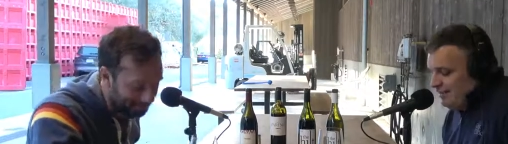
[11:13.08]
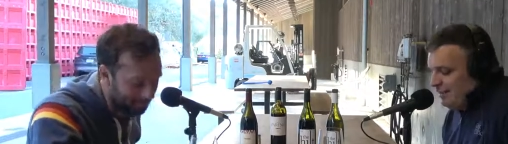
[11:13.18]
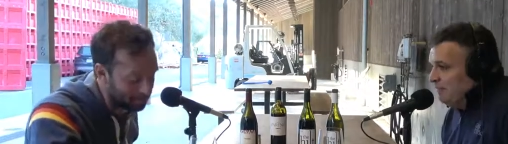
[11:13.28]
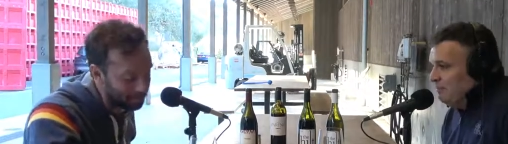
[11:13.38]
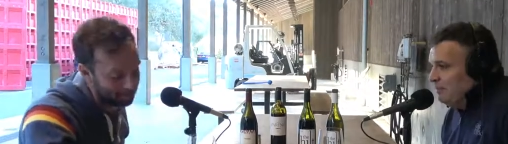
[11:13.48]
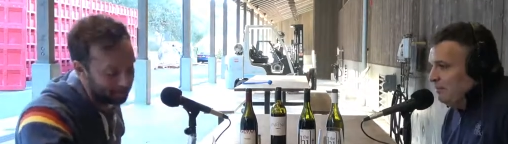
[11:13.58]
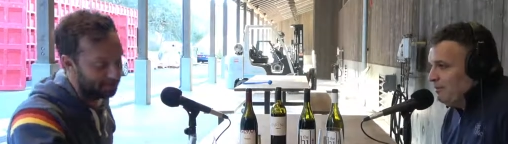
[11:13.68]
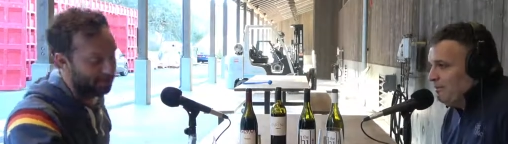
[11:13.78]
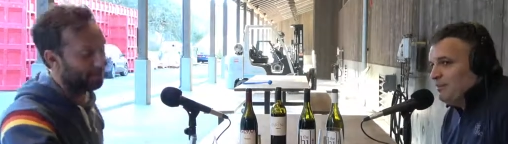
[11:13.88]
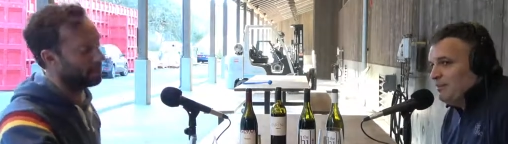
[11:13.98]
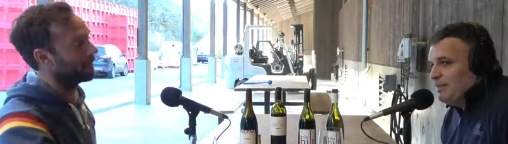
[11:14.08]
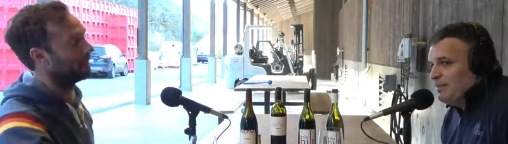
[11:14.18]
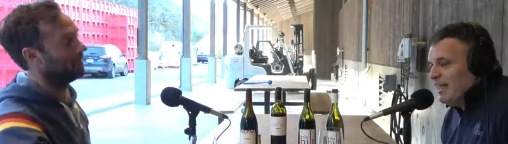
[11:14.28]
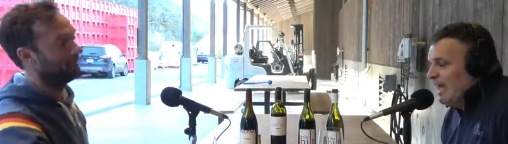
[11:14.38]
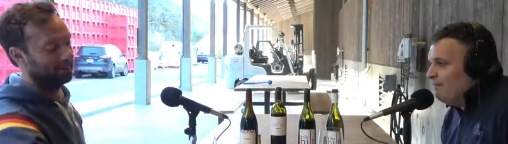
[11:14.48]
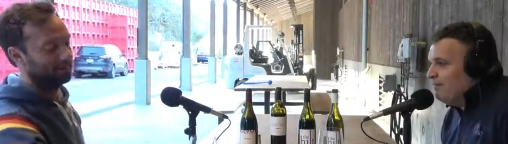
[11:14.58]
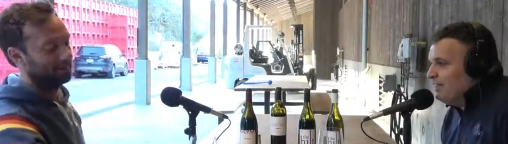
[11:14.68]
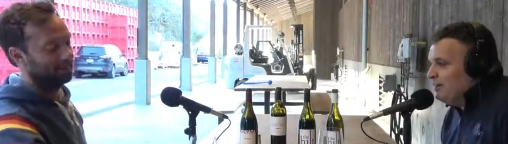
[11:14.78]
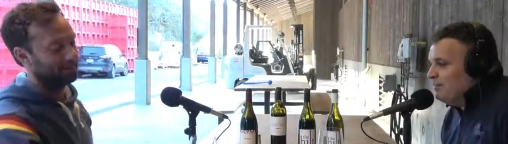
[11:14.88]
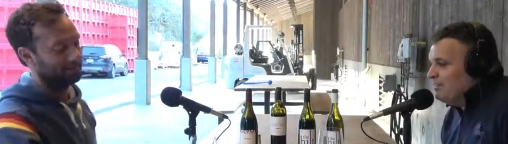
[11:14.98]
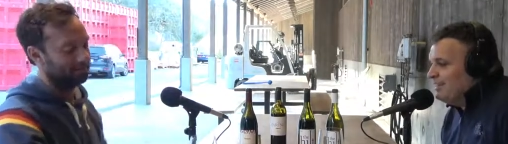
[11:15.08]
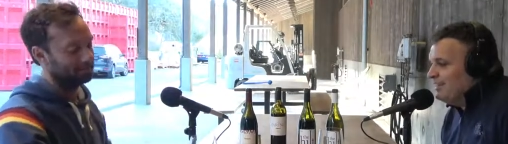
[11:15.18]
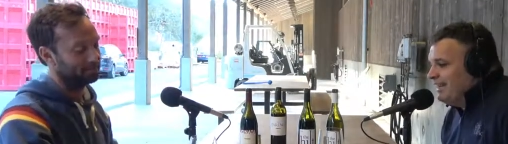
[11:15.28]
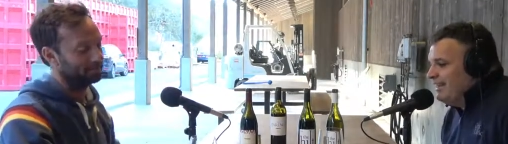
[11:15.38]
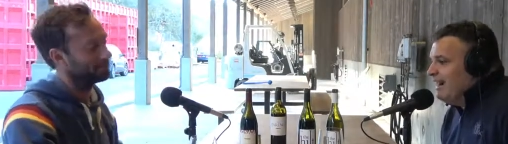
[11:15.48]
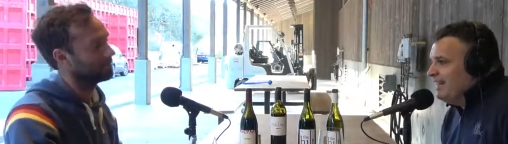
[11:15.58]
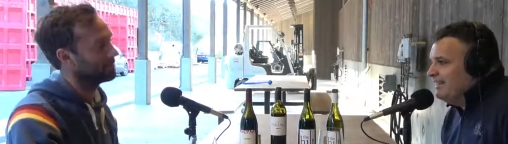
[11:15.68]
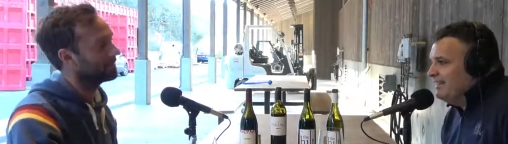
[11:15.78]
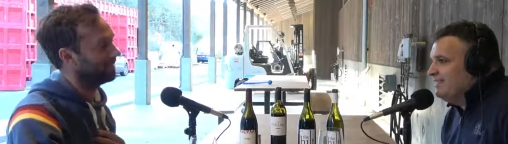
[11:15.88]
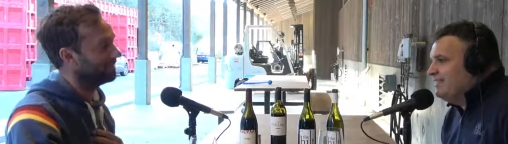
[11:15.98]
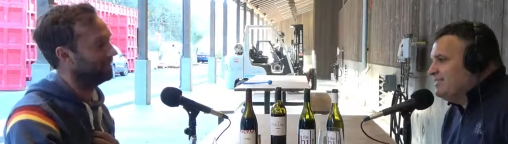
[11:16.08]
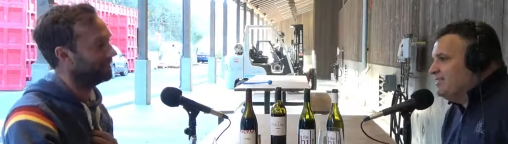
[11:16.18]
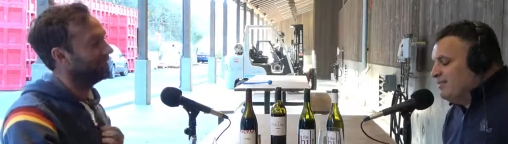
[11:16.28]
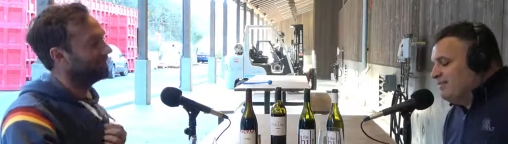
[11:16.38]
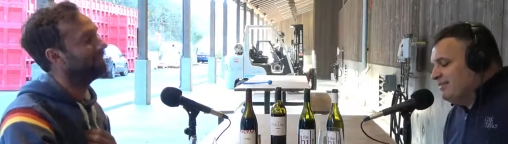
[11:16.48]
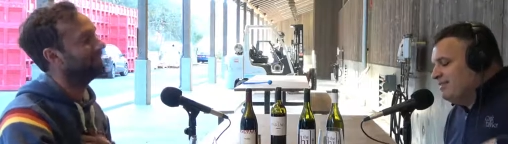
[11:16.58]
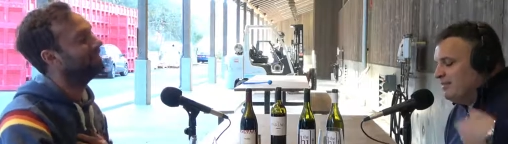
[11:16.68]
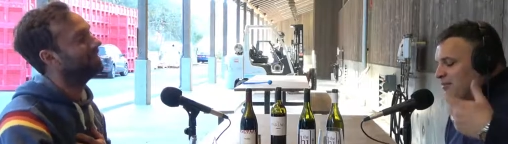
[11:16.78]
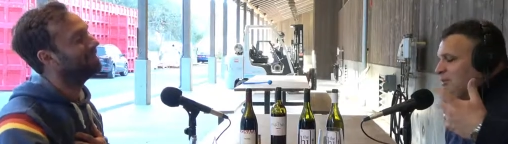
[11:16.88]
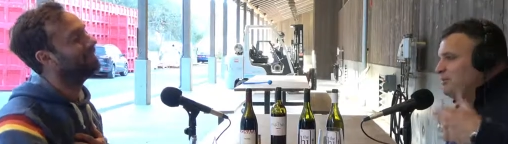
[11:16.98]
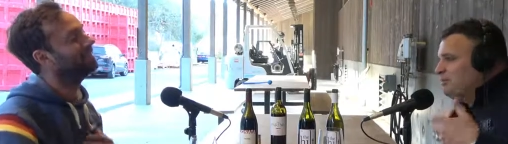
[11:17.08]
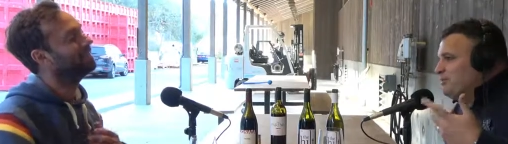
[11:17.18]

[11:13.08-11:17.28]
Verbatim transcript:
Speaker 1: And I'm the people people didn't laugh, and then all of a sudden they got it because you know when you're